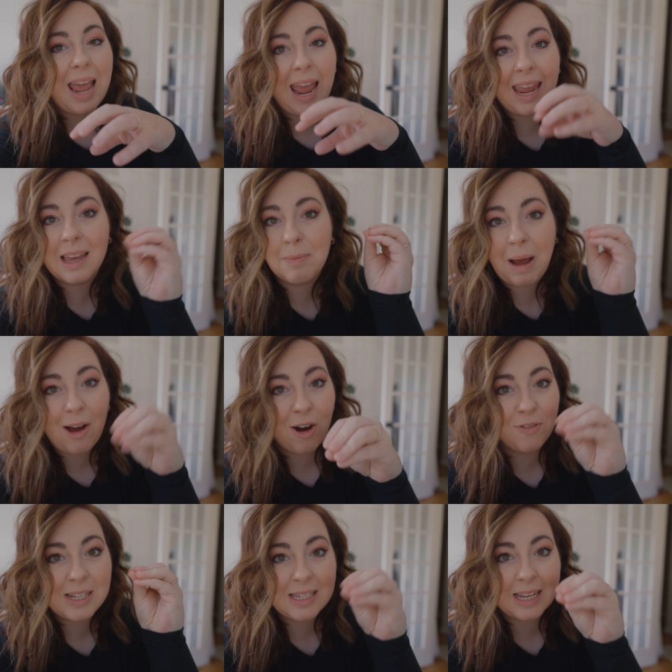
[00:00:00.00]
and my
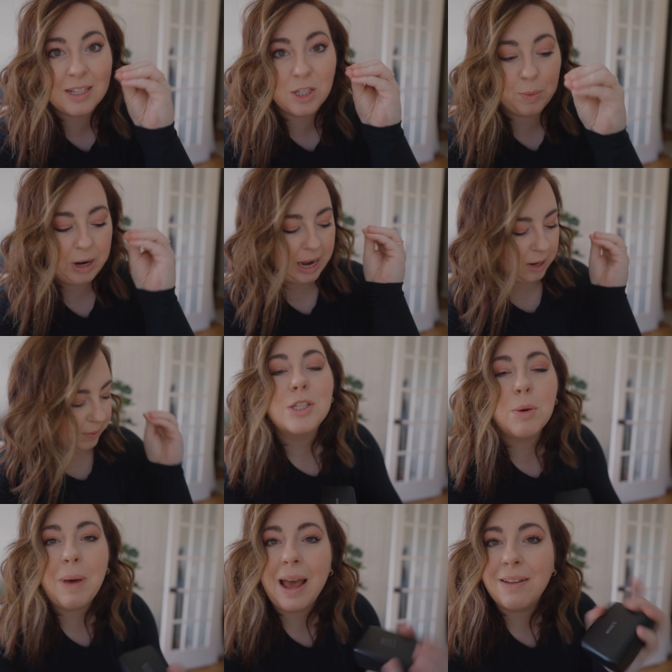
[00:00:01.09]
office gets super echoey.
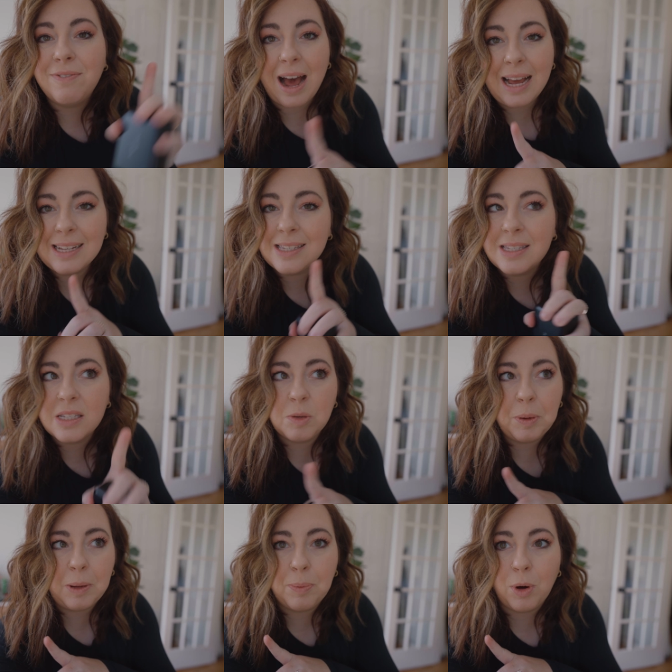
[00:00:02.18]
So my advice to
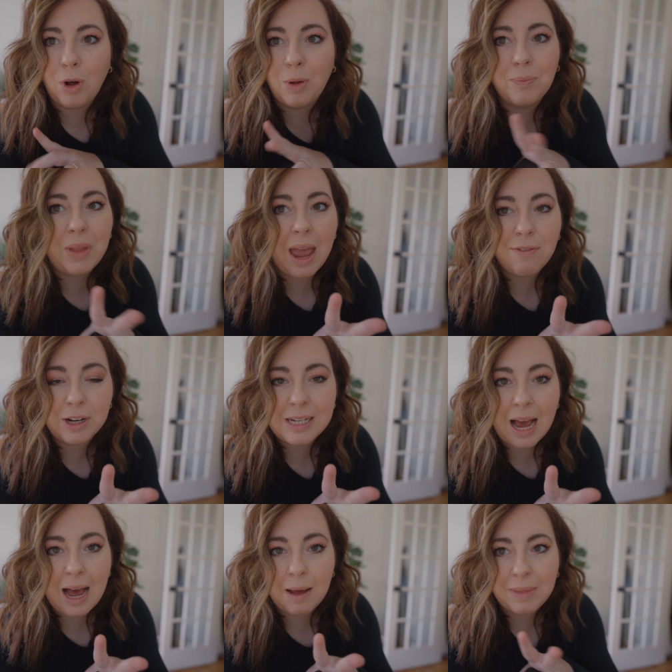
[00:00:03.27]
people every
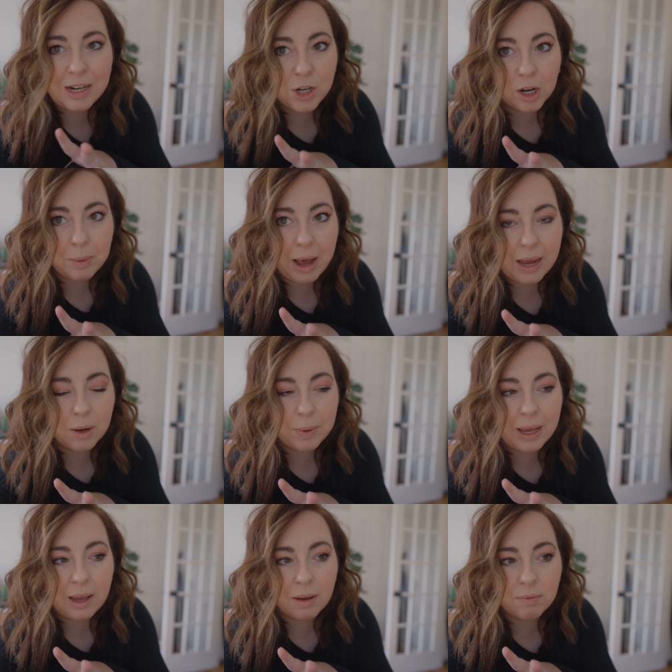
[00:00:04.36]
time they talk about
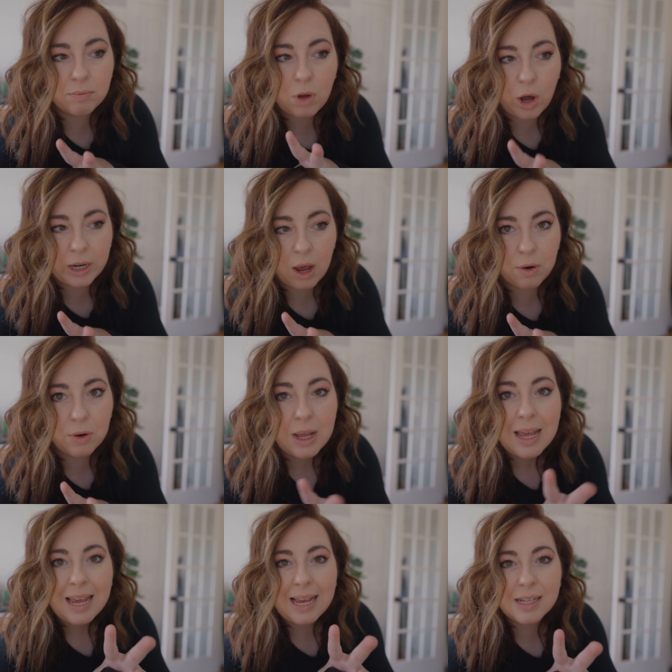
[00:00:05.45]
echoey audio
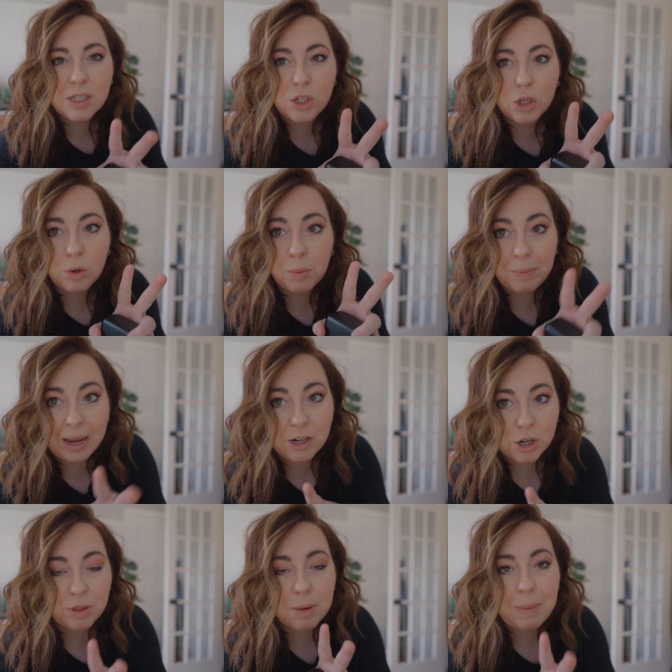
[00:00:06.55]
is to make
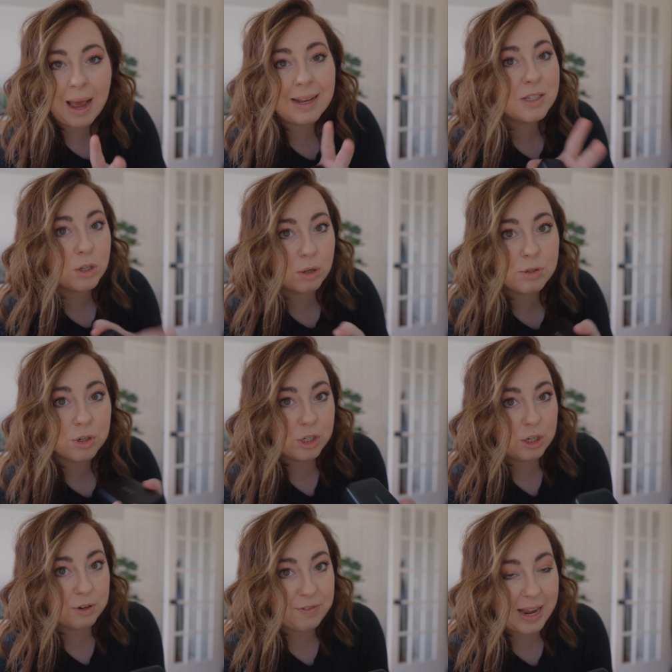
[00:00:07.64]
sure the mic is closer to
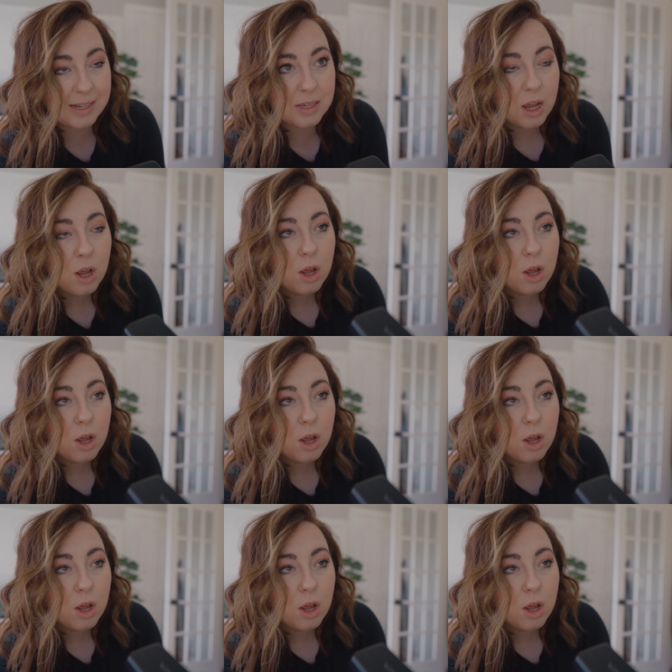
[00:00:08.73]
your face.